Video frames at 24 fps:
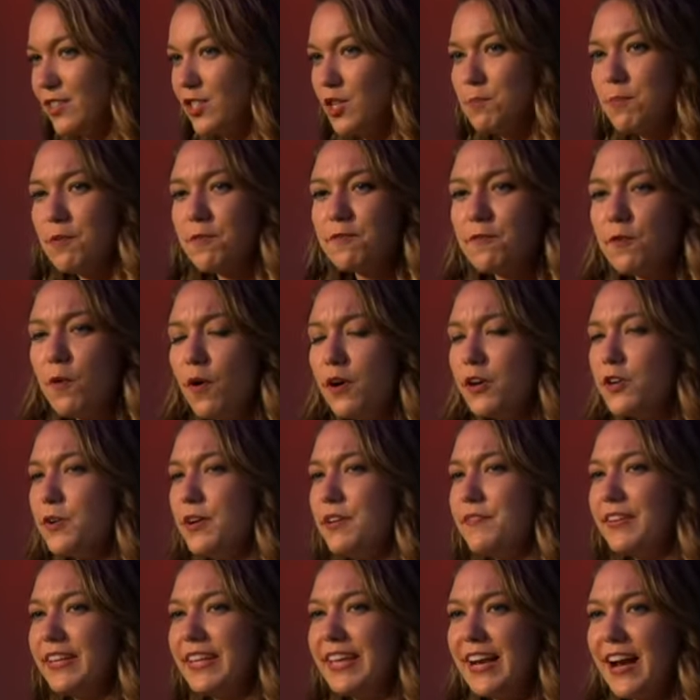So before you
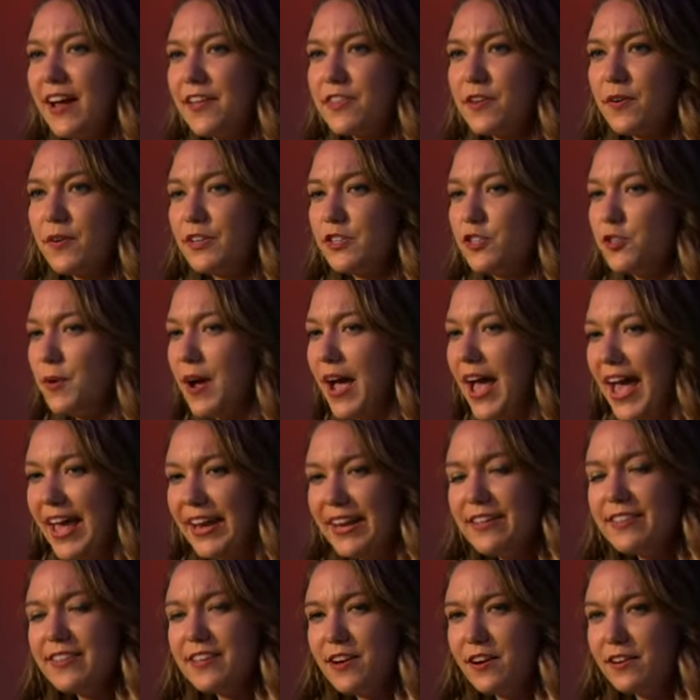even get out there and do
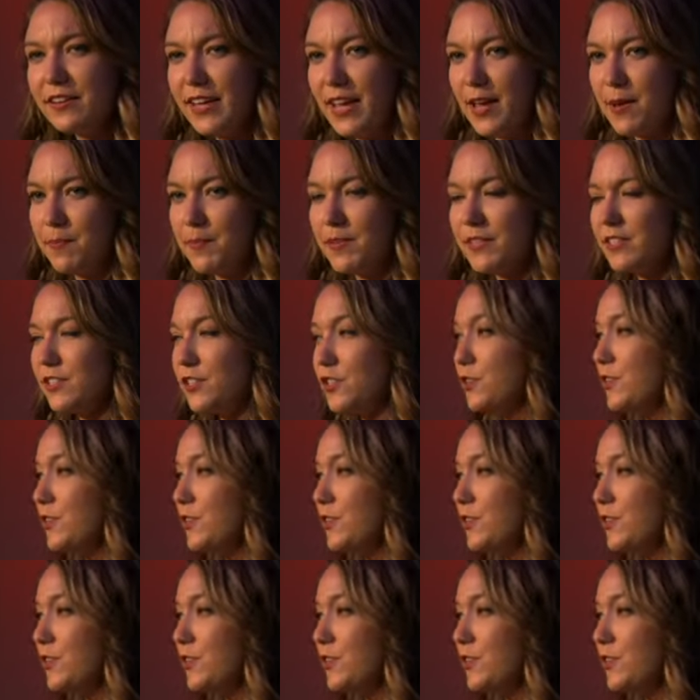anything on campus,